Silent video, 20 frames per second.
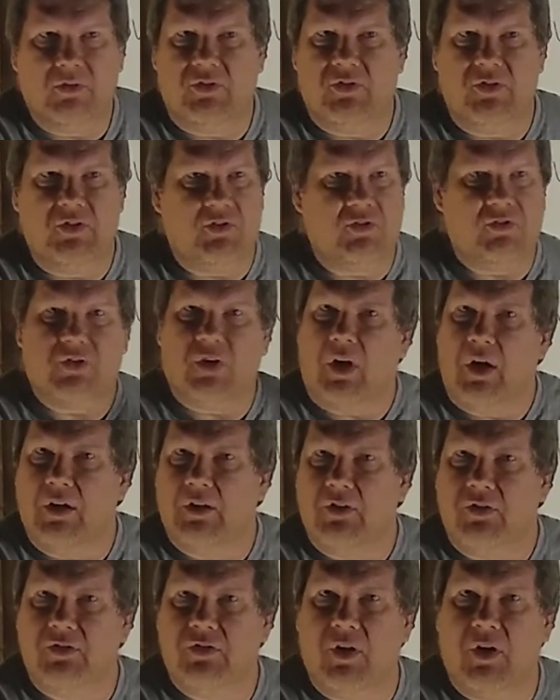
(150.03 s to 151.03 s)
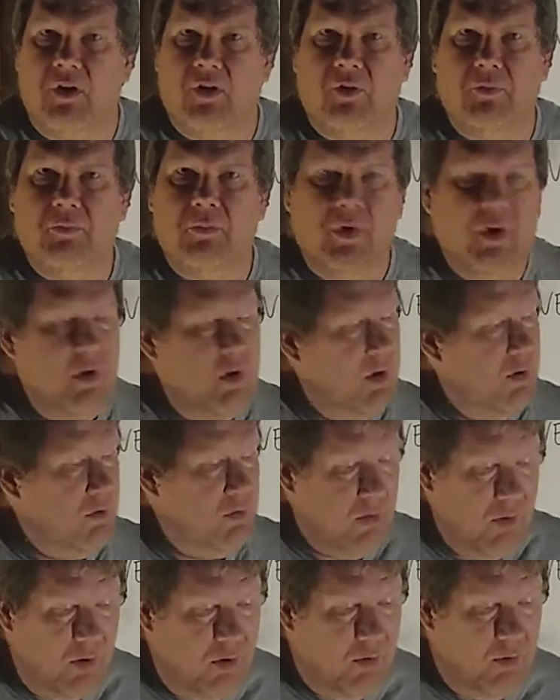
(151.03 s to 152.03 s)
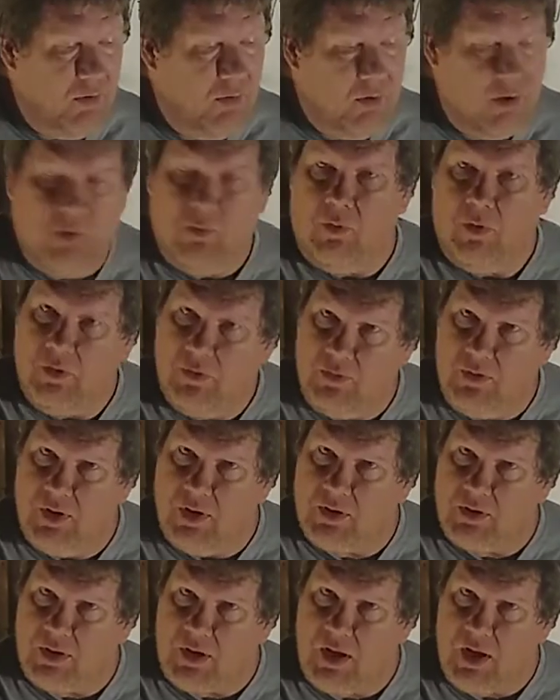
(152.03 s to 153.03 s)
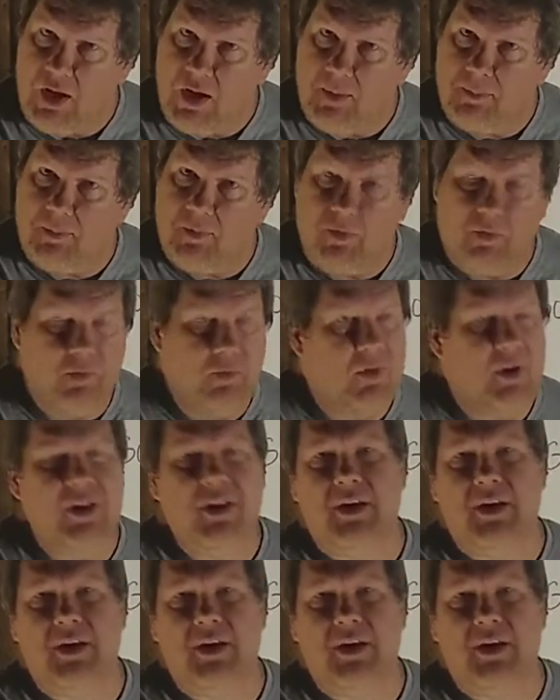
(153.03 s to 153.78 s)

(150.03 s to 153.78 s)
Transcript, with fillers: she tried to show them, no, I wasn't at the Capitol.